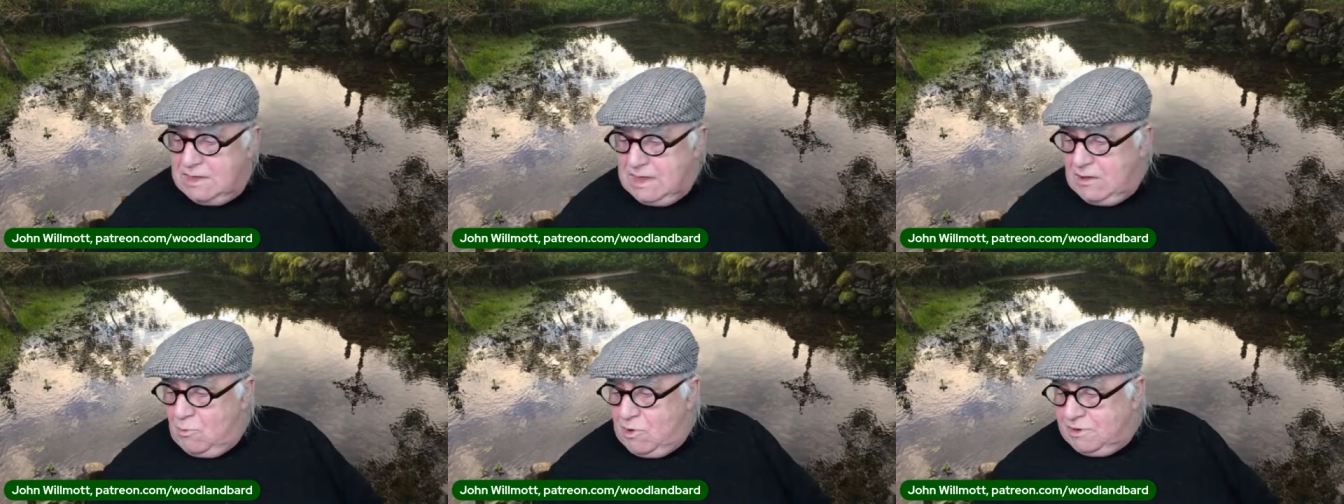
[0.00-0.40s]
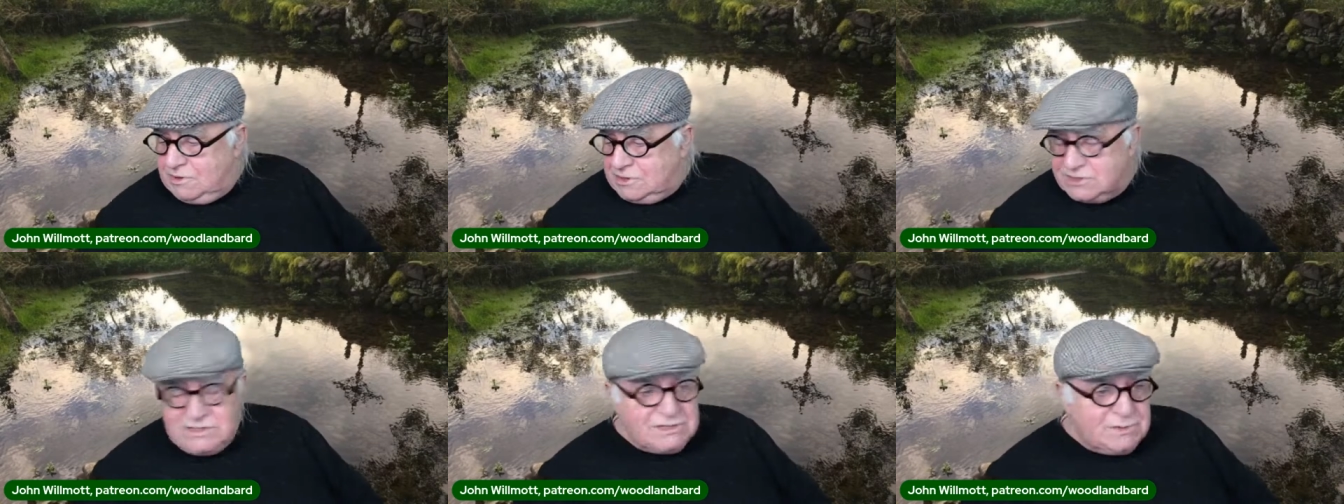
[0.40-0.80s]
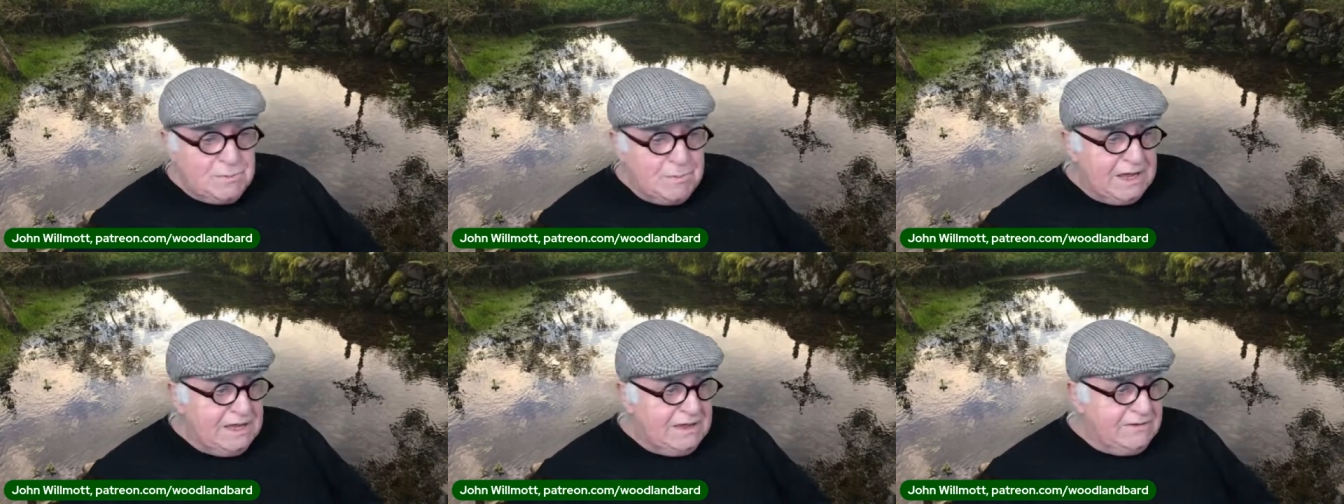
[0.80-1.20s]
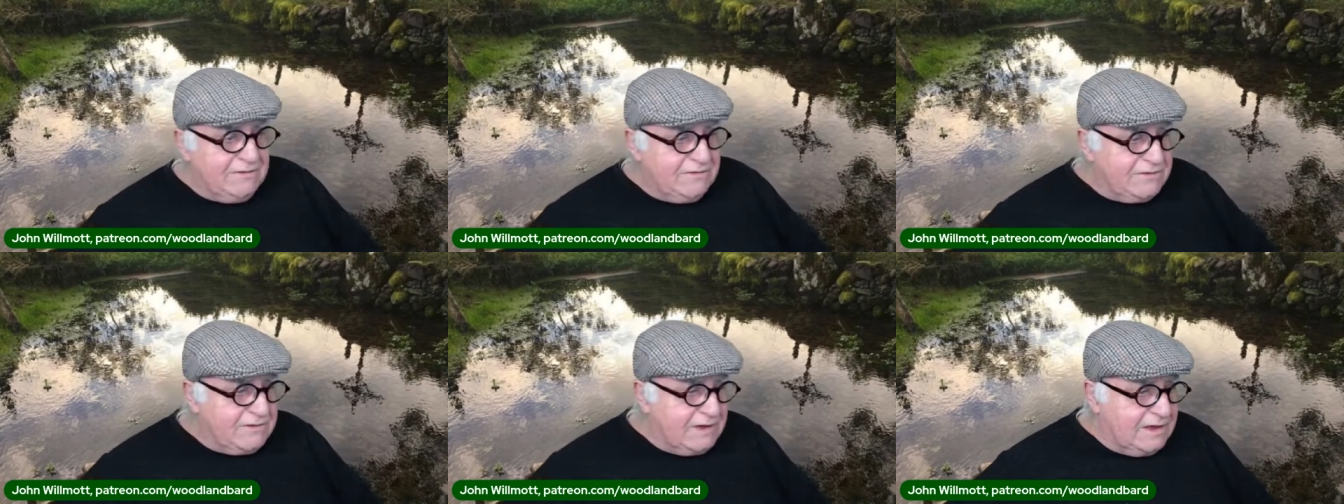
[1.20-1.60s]
Now, one such
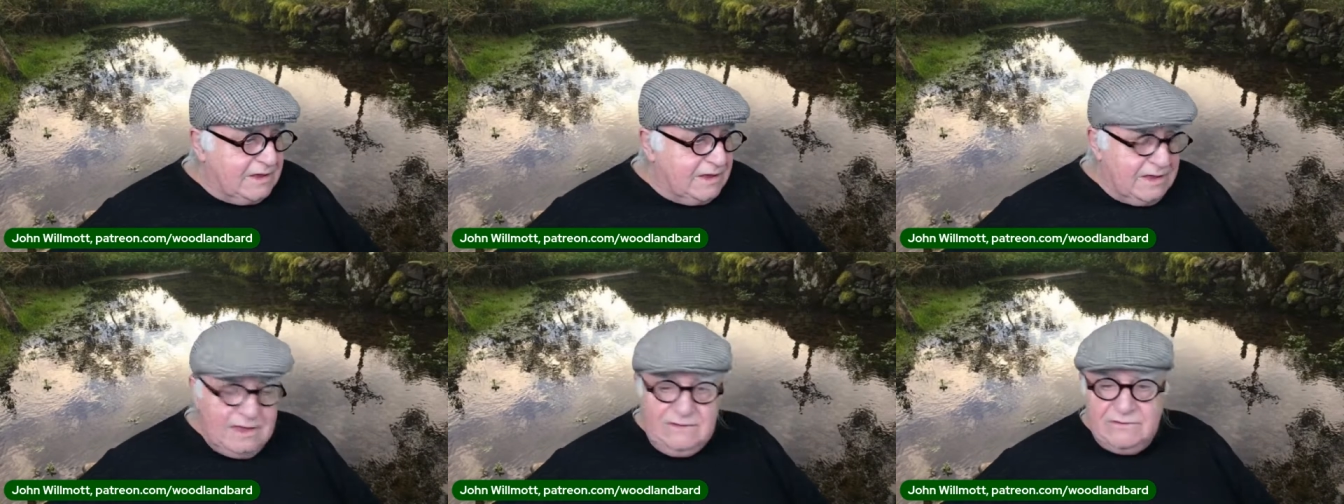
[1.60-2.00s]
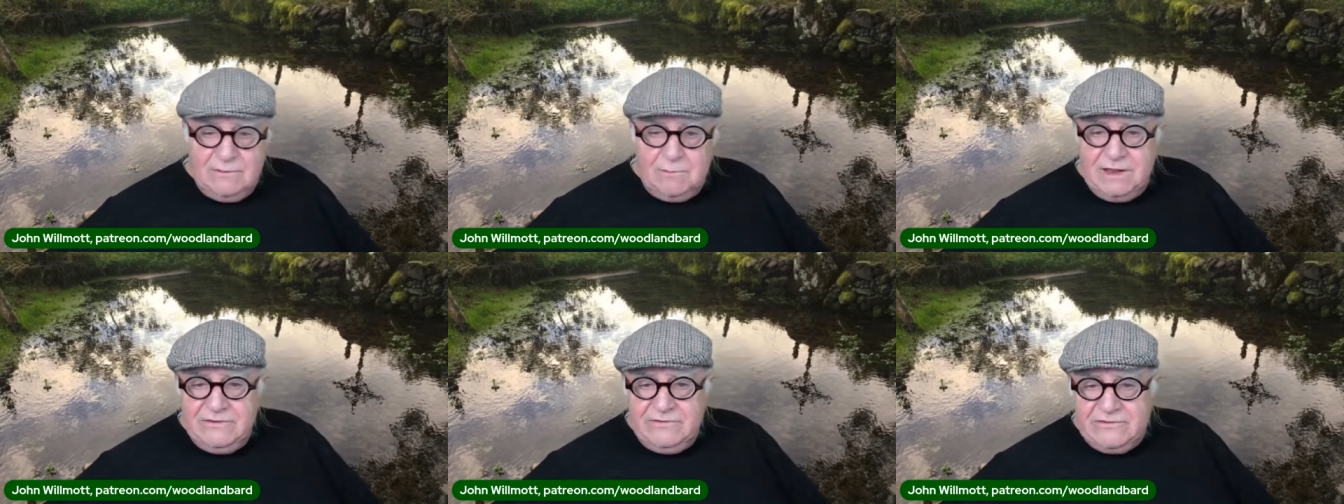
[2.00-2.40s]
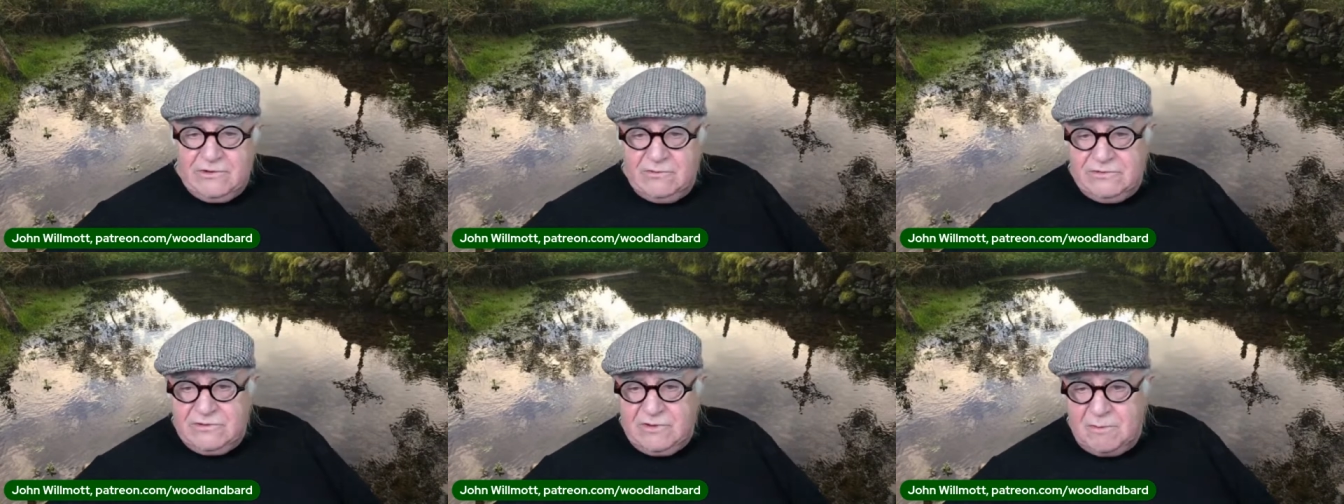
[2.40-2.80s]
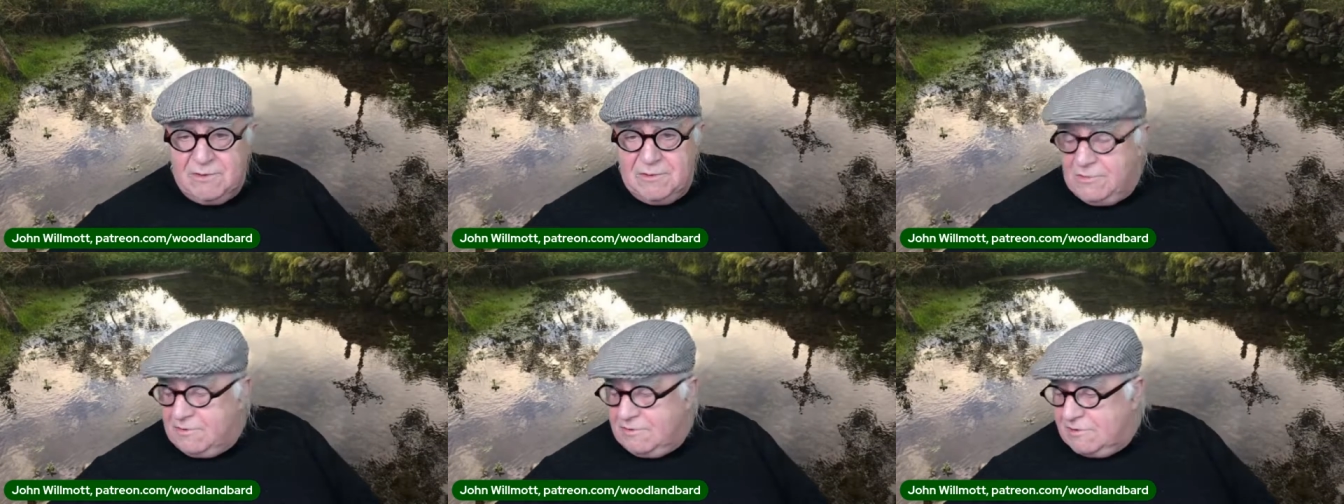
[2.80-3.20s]
place uh, is a place called
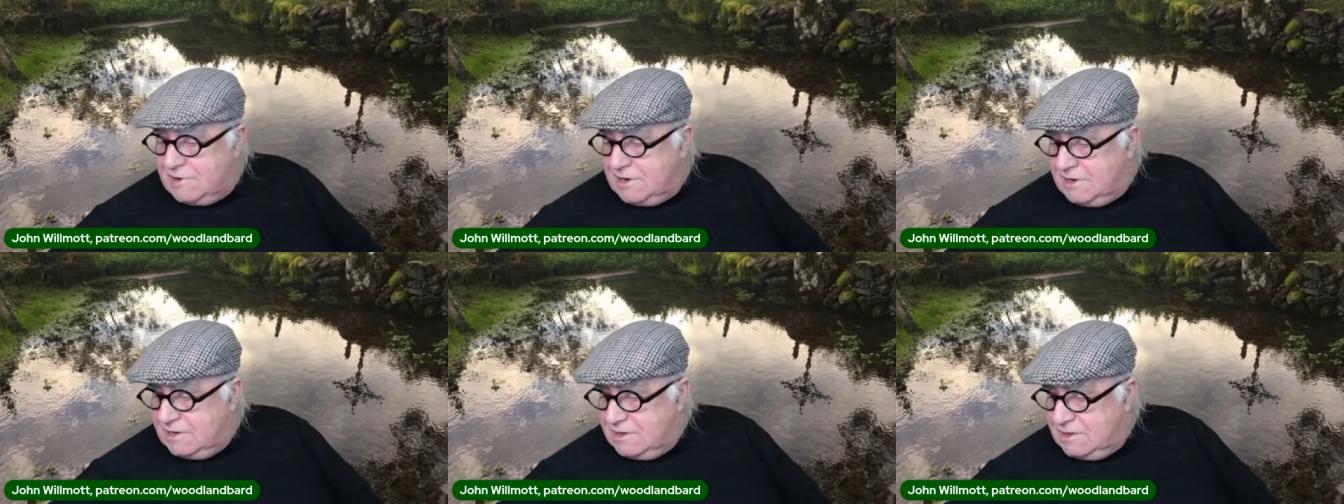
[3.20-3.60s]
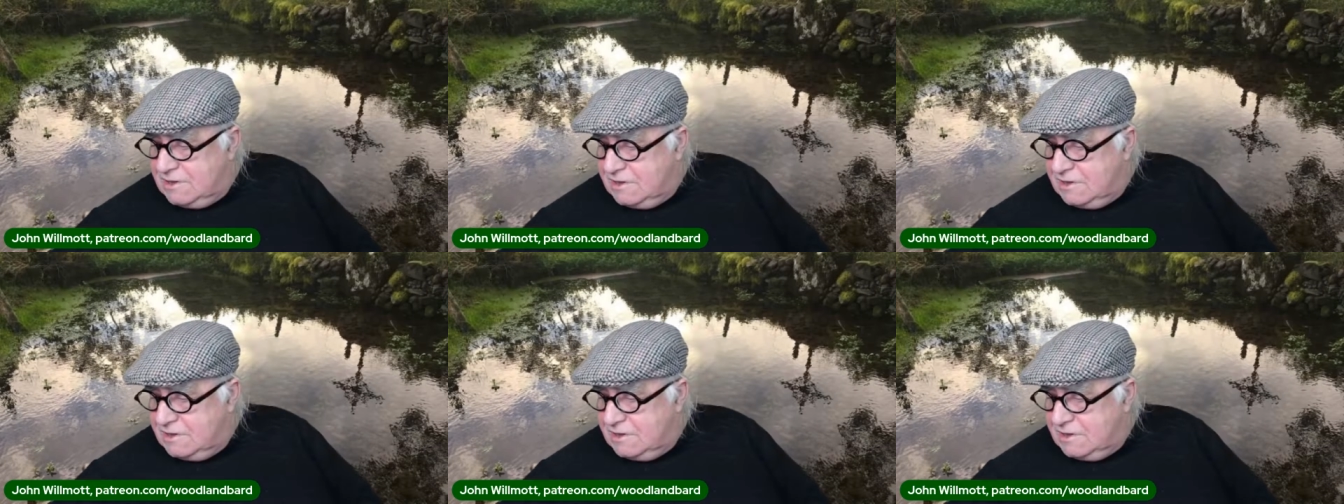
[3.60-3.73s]
Tobermorag,